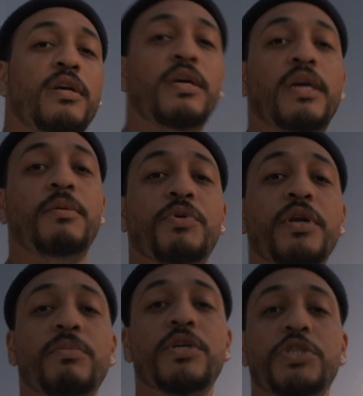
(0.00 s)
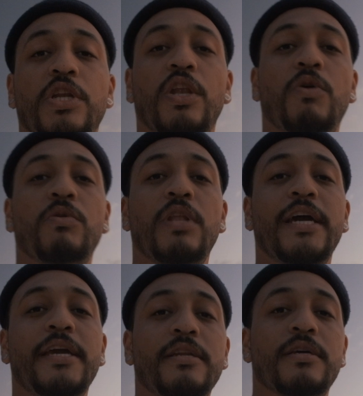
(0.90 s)
and pretty much low
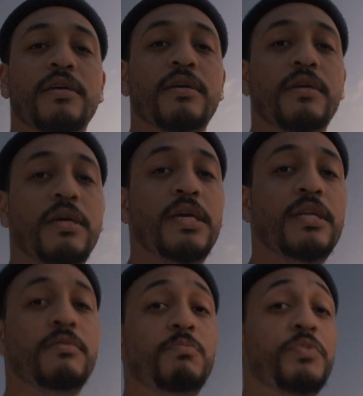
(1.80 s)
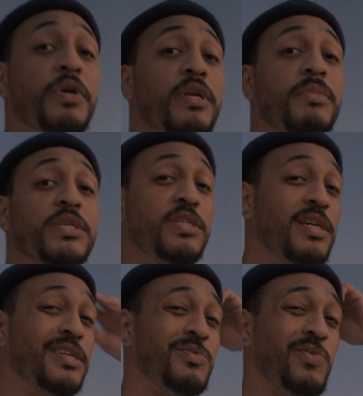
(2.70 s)
light. It pretty much
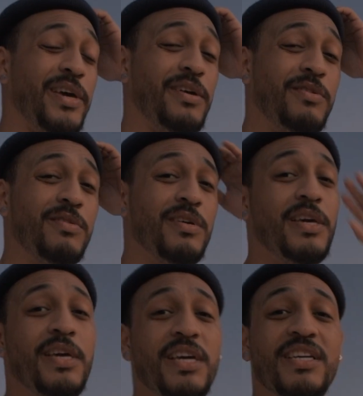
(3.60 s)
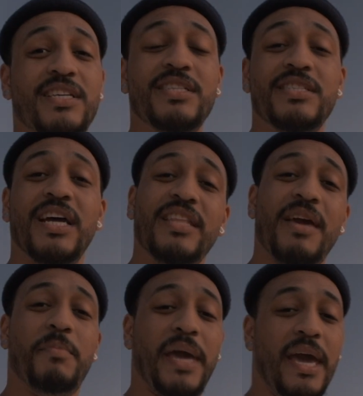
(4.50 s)
does well. It's not
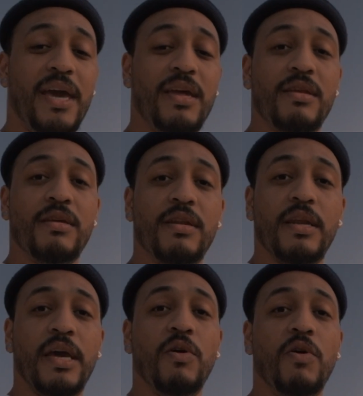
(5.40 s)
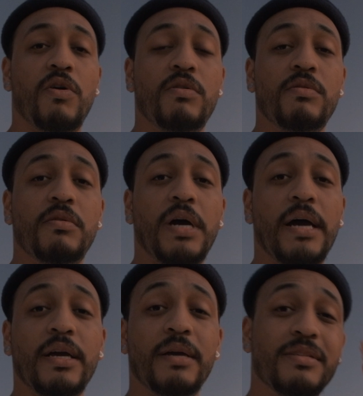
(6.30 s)
that bad at all.
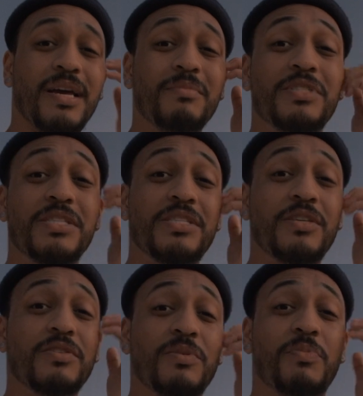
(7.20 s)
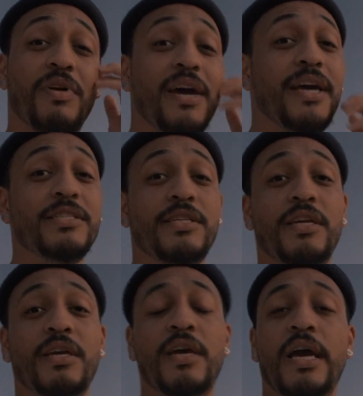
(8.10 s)
I'm just still surprised at
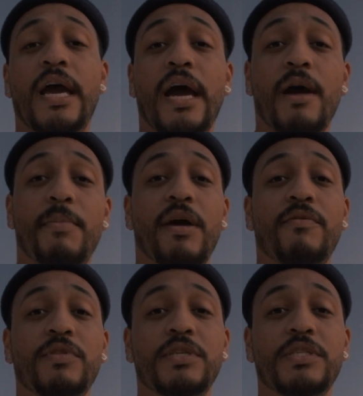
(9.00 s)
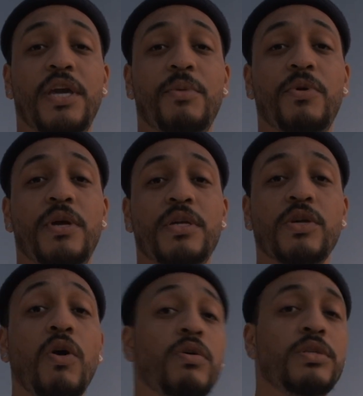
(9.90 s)
how powerful this camera is.
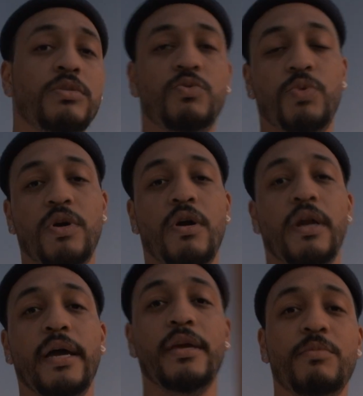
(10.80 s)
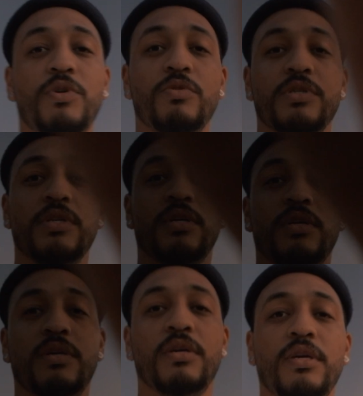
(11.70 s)
Oh, in regard, I am using a
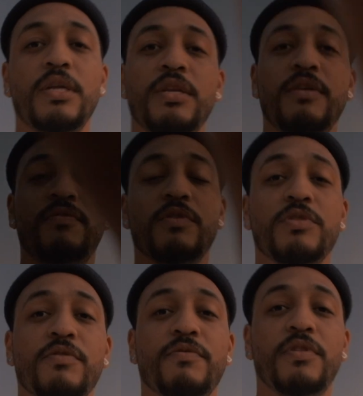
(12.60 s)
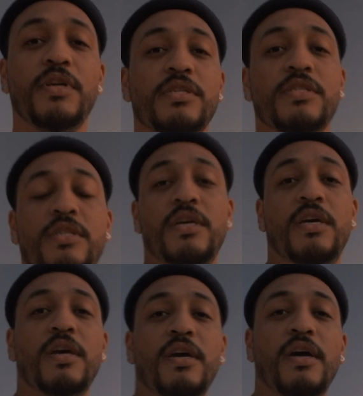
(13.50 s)
ND filter for this,
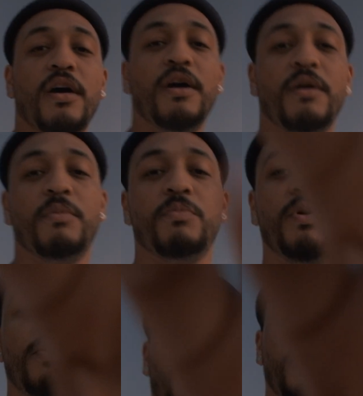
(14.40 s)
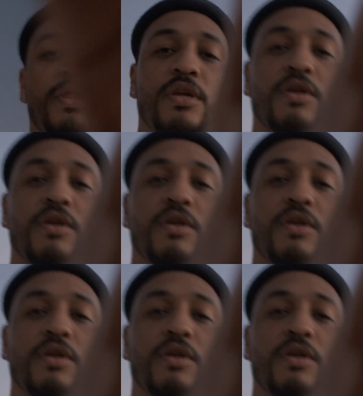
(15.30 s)
but with it